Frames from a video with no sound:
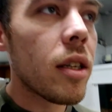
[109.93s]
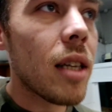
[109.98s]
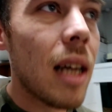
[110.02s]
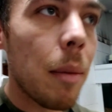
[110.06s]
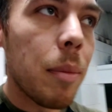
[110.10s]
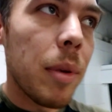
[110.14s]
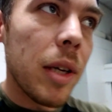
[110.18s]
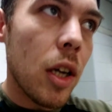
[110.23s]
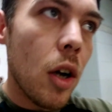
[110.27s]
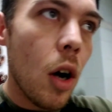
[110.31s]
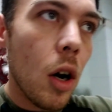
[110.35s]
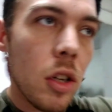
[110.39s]

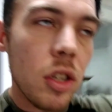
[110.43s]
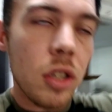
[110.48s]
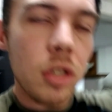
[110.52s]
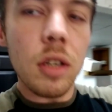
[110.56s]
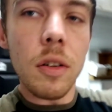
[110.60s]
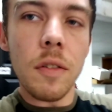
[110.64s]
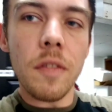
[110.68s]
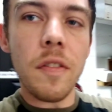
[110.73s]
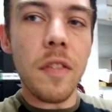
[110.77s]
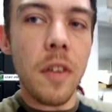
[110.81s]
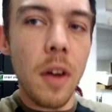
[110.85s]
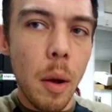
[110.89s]
that'll be
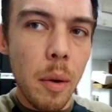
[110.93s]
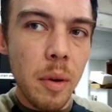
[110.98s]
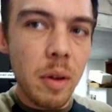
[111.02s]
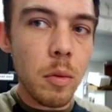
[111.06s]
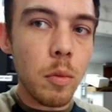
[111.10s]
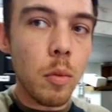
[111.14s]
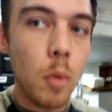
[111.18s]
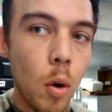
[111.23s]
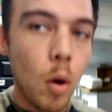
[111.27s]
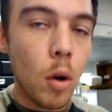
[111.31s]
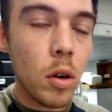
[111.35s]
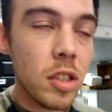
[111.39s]
constant
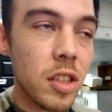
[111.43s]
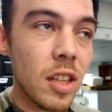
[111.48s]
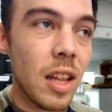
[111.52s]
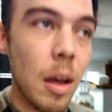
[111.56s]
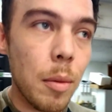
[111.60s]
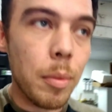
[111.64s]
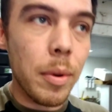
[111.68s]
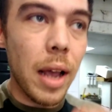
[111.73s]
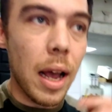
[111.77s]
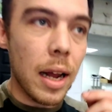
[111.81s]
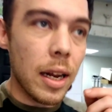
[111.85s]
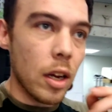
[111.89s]
flowing water
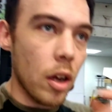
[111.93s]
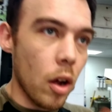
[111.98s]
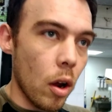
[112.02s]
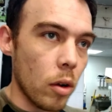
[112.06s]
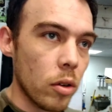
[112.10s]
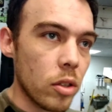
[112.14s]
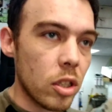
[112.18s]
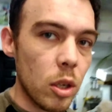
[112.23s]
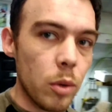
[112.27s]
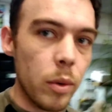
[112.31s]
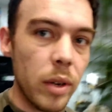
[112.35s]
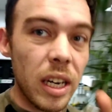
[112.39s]
they'll be able to
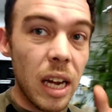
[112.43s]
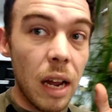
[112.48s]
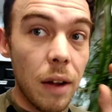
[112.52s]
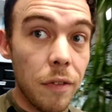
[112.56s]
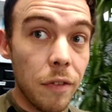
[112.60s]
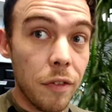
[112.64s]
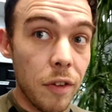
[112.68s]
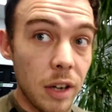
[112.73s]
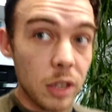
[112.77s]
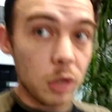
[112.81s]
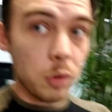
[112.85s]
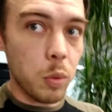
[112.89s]
go to and get
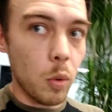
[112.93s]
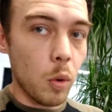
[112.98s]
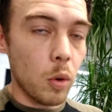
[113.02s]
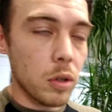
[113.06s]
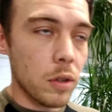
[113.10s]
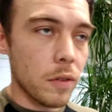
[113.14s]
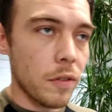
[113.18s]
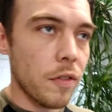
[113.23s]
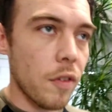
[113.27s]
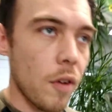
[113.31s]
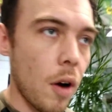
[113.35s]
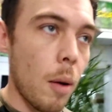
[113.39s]
fresh
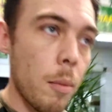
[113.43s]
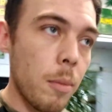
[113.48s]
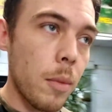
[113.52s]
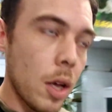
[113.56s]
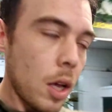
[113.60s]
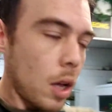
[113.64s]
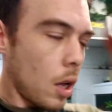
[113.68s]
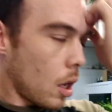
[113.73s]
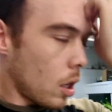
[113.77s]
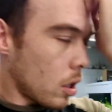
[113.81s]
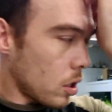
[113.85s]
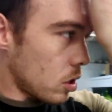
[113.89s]
water from.
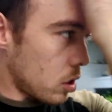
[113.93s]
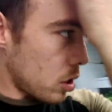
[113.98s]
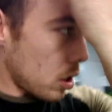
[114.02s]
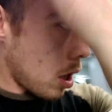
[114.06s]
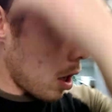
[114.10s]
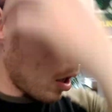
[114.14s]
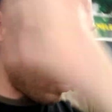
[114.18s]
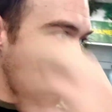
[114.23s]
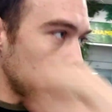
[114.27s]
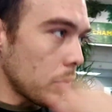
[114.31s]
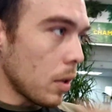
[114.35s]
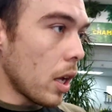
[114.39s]

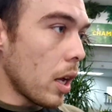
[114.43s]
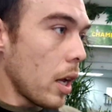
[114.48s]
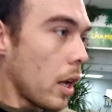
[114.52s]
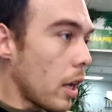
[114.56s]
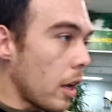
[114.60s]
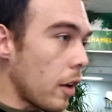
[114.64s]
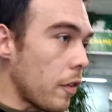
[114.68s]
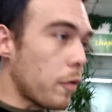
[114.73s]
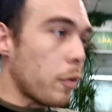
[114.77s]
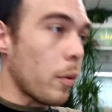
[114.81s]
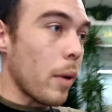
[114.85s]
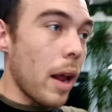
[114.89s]
So
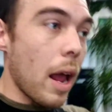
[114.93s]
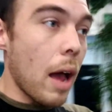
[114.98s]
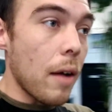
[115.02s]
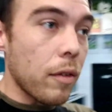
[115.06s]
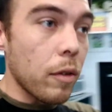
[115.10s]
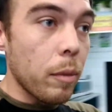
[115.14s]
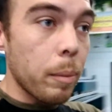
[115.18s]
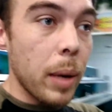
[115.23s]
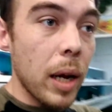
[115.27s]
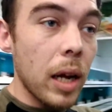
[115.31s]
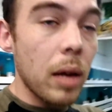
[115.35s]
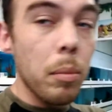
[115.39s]
if we
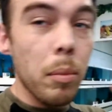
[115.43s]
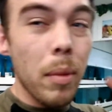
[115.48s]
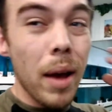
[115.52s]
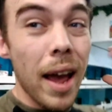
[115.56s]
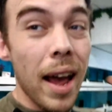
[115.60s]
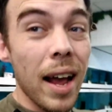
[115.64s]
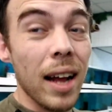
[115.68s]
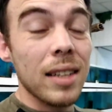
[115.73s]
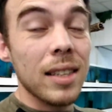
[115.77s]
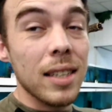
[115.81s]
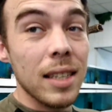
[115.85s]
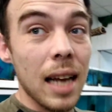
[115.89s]
have a big
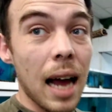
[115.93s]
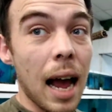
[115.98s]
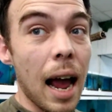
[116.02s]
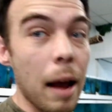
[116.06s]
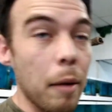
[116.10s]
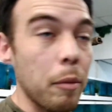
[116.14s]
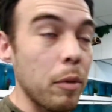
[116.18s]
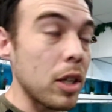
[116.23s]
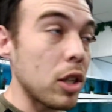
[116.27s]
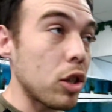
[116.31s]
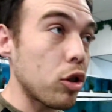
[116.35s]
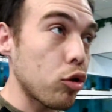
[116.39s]
mare today
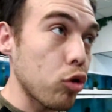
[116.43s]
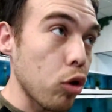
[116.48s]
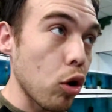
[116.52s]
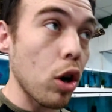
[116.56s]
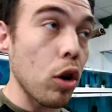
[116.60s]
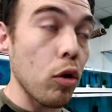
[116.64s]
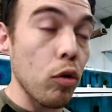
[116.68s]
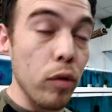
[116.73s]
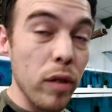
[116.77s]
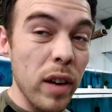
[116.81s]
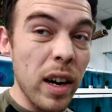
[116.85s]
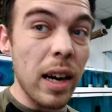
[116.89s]
and we
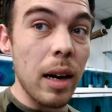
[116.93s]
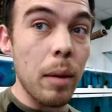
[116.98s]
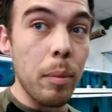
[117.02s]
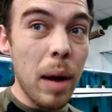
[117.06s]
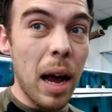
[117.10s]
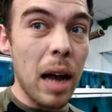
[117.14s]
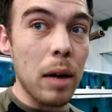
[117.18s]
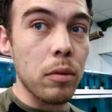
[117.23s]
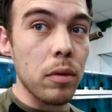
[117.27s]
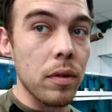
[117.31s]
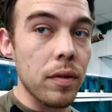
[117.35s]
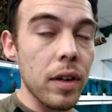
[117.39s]
struggle really
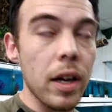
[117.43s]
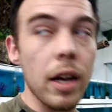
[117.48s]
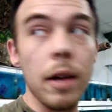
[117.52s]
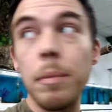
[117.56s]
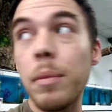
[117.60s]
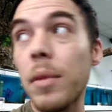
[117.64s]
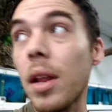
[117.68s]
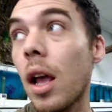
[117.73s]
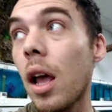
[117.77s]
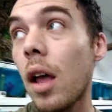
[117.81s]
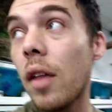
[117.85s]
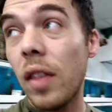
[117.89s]
bad with
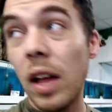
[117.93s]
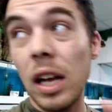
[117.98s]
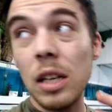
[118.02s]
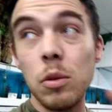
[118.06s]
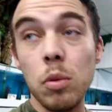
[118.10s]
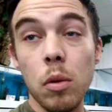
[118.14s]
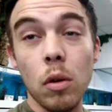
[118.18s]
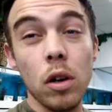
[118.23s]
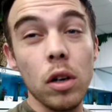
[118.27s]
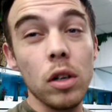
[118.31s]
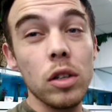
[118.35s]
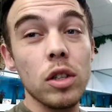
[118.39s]
it,
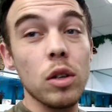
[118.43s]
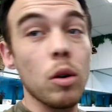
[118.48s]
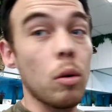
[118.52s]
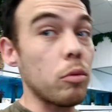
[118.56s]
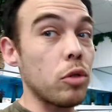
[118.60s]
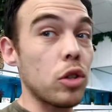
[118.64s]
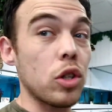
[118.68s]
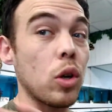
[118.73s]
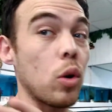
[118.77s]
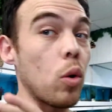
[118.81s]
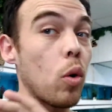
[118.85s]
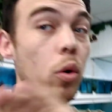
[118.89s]
that's what I'm going to do.
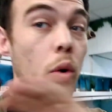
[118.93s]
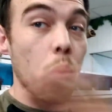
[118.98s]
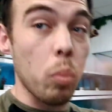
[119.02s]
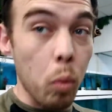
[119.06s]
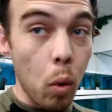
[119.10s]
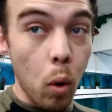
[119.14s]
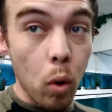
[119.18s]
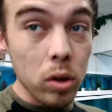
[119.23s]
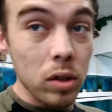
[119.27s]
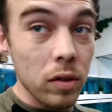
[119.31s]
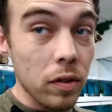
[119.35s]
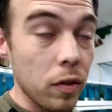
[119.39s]
I'm just going to order
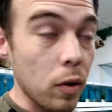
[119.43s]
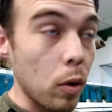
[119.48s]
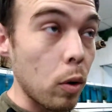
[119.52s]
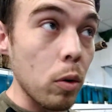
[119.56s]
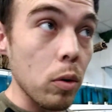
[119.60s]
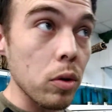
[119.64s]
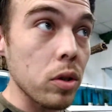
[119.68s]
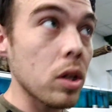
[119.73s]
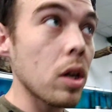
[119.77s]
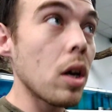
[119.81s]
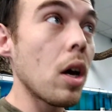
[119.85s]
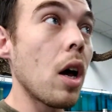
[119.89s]

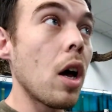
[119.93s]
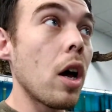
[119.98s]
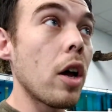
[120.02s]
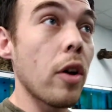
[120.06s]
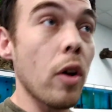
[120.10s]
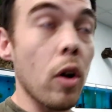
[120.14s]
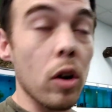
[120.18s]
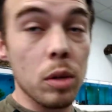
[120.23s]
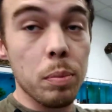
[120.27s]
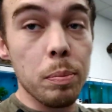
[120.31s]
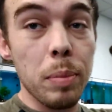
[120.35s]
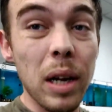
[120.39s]
waterfalls,
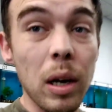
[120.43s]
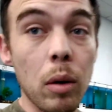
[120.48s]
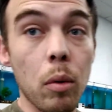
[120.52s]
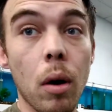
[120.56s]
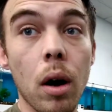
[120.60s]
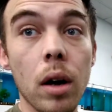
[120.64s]
nice big